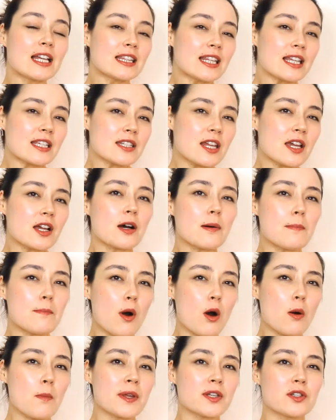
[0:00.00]
let's take a
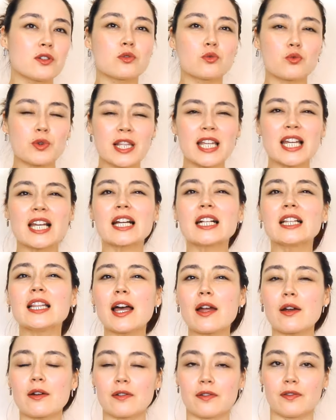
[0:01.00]
moment to really
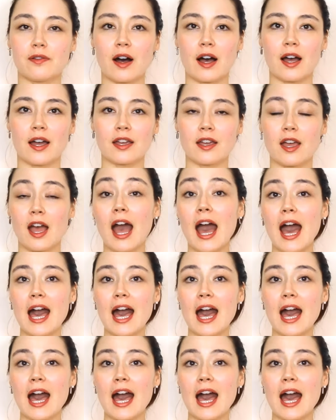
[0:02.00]
clarify